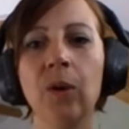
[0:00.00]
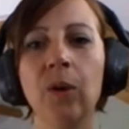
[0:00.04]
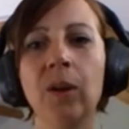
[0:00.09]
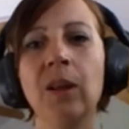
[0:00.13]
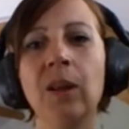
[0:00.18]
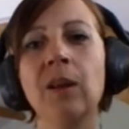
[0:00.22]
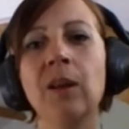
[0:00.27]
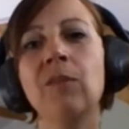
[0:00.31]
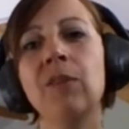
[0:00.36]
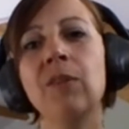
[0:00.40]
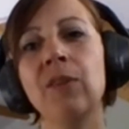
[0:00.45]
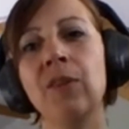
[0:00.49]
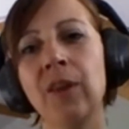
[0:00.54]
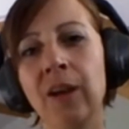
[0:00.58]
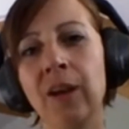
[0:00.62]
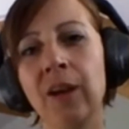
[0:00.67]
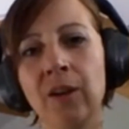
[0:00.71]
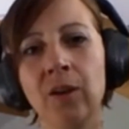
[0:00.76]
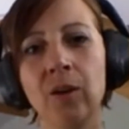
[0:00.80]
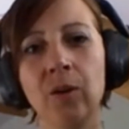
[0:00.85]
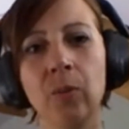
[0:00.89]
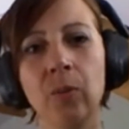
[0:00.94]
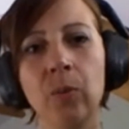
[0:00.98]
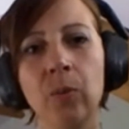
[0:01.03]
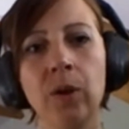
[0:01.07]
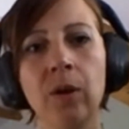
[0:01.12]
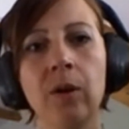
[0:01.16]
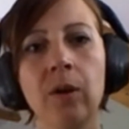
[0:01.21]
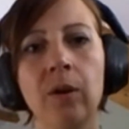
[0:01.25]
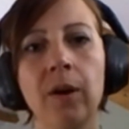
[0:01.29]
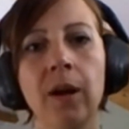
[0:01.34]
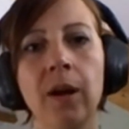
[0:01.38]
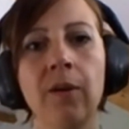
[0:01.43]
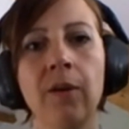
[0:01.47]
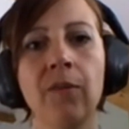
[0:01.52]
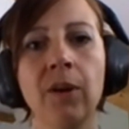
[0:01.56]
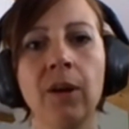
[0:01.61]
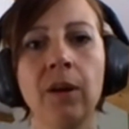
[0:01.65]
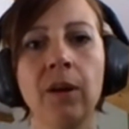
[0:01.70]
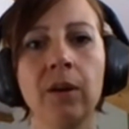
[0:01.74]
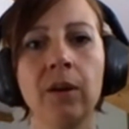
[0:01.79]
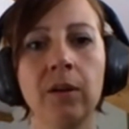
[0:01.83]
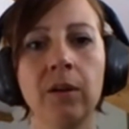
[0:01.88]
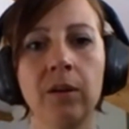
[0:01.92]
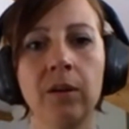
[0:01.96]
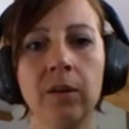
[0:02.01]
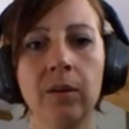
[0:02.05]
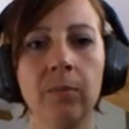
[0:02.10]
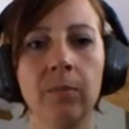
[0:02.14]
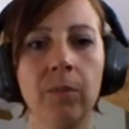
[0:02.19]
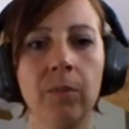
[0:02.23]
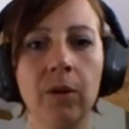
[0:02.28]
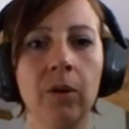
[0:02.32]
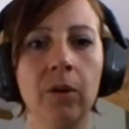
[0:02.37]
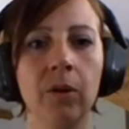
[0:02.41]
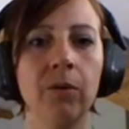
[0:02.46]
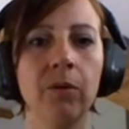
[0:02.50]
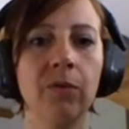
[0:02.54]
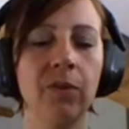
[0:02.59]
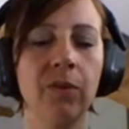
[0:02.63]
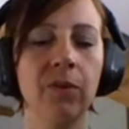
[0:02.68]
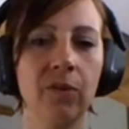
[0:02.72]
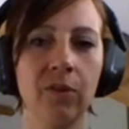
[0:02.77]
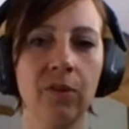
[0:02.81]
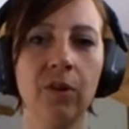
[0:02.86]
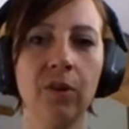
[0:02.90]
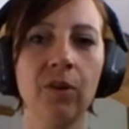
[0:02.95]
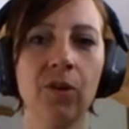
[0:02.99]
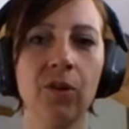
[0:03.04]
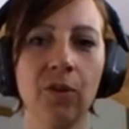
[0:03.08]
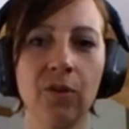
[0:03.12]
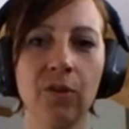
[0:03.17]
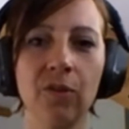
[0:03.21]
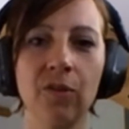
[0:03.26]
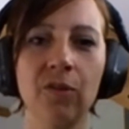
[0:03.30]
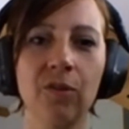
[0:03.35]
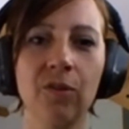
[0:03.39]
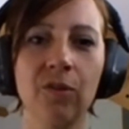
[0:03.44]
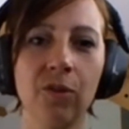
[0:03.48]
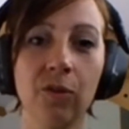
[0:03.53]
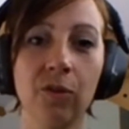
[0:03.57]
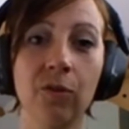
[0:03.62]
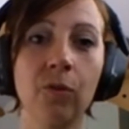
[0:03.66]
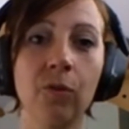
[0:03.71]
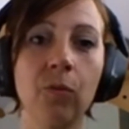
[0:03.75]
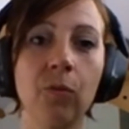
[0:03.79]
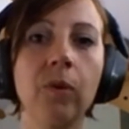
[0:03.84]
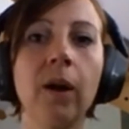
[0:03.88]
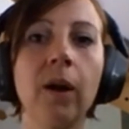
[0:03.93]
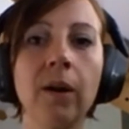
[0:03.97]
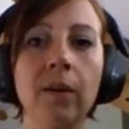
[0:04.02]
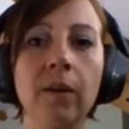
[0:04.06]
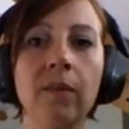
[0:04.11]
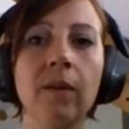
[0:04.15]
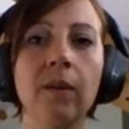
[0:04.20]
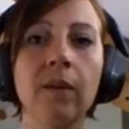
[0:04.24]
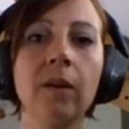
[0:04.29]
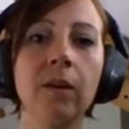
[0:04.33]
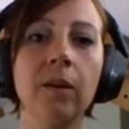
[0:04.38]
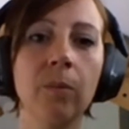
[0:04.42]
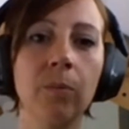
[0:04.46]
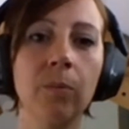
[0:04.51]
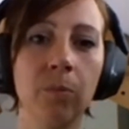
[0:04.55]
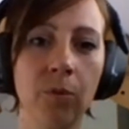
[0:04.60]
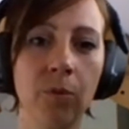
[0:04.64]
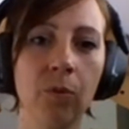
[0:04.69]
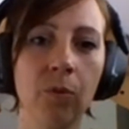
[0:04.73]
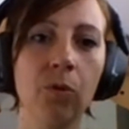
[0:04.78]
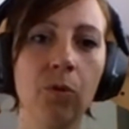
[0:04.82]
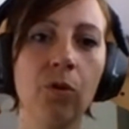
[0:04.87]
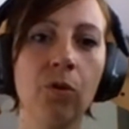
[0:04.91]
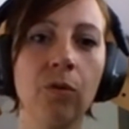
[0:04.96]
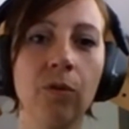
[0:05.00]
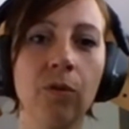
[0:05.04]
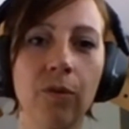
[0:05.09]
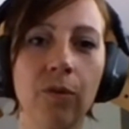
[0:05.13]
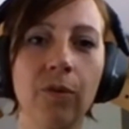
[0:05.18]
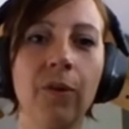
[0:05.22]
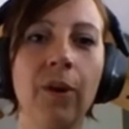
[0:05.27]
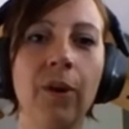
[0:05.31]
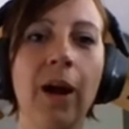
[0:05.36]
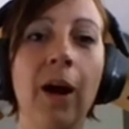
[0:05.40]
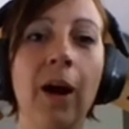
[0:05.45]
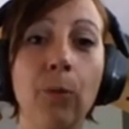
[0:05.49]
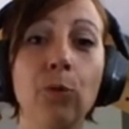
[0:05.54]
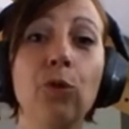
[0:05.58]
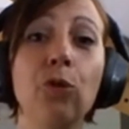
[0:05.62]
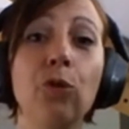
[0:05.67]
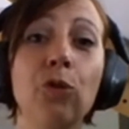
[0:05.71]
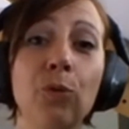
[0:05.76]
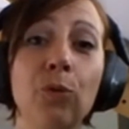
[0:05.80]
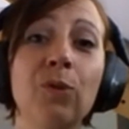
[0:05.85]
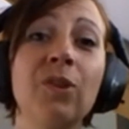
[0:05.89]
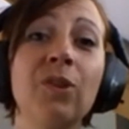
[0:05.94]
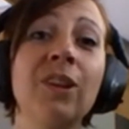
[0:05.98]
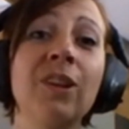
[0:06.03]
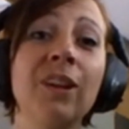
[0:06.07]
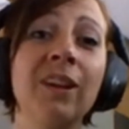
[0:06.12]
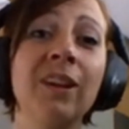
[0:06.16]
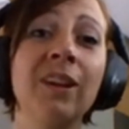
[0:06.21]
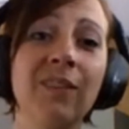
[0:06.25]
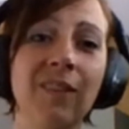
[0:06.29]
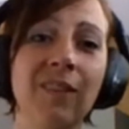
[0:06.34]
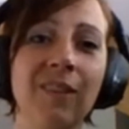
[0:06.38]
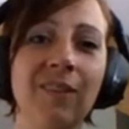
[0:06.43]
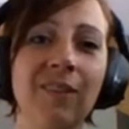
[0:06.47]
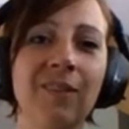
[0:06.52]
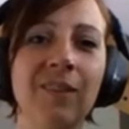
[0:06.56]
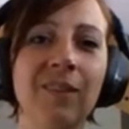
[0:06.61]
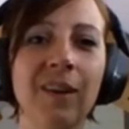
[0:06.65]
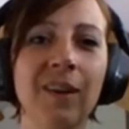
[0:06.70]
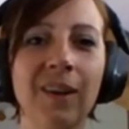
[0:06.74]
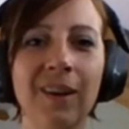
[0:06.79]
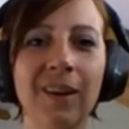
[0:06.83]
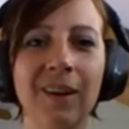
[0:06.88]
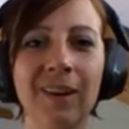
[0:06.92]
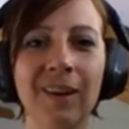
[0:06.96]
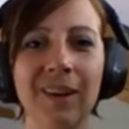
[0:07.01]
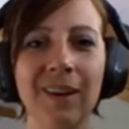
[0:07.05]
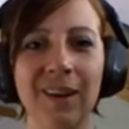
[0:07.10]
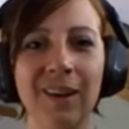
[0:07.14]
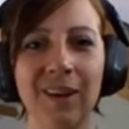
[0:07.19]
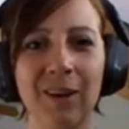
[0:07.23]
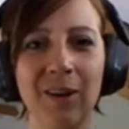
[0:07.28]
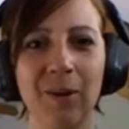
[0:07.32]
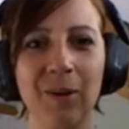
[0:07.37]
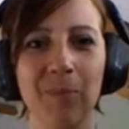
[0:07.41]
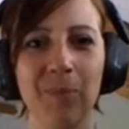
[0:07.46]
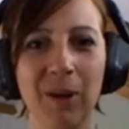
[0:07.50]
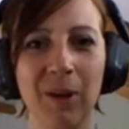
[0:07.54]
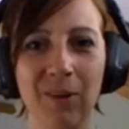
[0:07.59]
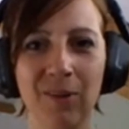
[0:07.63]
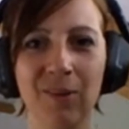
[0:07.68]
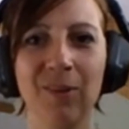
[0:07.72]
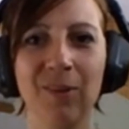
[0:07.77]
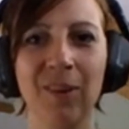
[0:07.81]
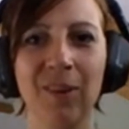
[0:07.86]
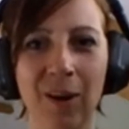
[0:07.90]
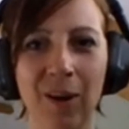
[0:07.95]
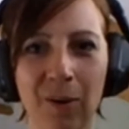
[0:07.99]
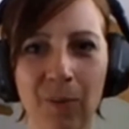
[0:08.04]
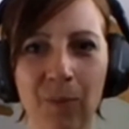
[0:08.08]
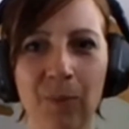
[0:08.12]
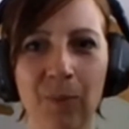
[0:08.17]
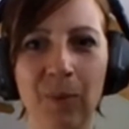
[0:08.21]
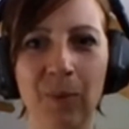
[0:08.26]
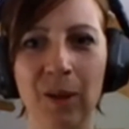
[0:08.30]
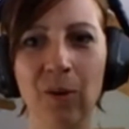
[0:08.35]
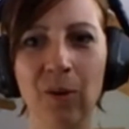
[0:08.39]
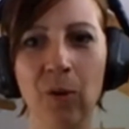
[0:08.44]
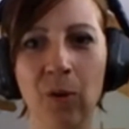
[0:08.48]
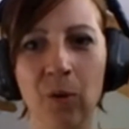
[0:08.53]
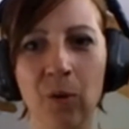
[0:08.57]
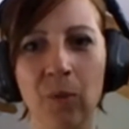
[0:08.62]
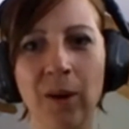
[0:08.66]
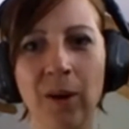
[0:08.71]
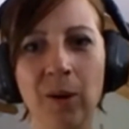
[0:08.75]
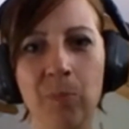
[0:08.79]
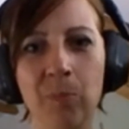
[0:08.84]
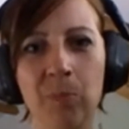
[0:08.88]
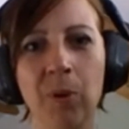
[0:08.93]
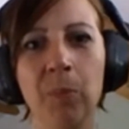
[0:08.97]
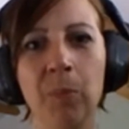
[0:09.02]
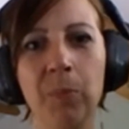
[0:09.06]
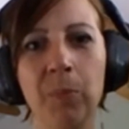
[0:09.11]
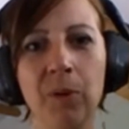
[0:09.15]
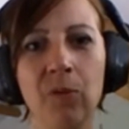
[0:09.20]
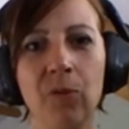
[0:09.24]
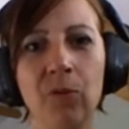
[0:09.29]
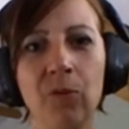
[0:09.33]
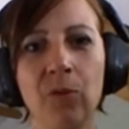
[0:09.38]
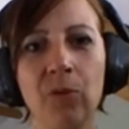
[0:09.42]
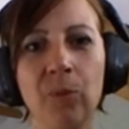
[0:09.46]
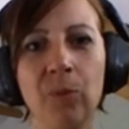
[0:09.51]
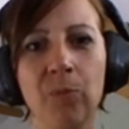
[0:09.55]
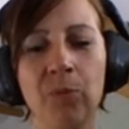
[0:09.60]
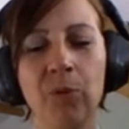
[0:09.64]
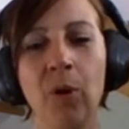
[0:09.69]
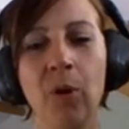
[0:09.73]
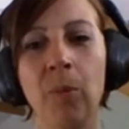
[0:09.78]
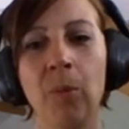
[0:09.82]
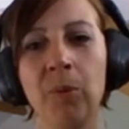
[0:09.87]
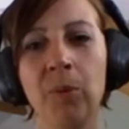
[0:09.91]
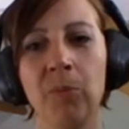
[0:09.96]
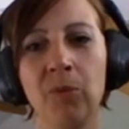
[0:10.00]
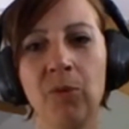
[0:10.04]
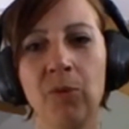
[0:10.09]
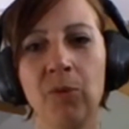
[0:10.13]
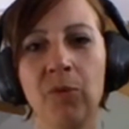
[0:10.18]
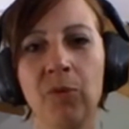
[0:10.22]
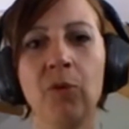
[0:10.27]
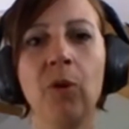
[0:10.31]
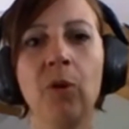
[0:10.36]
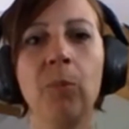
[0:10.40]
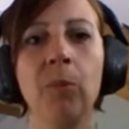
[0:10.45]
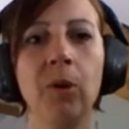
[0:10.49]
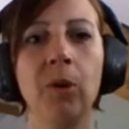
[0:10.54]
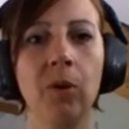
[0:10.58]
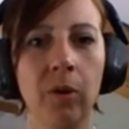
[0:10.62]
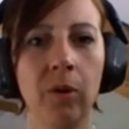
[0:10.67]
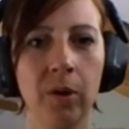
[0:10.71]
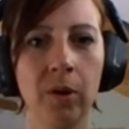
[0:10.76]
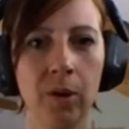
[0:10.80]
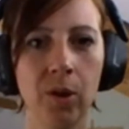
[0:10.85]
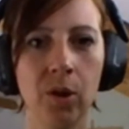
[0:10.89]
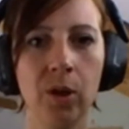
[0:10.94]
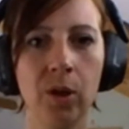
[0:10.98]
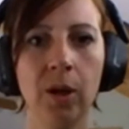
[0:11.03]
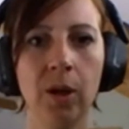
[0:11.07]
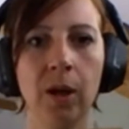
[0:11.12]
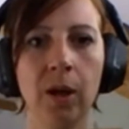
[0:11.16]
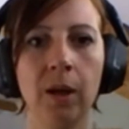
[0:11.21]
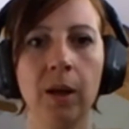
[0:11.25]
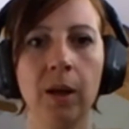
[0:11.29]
well, even then we are having a lot of discussions just on writing a brochure on how to use analytics, because there we already bump into the problems of terminology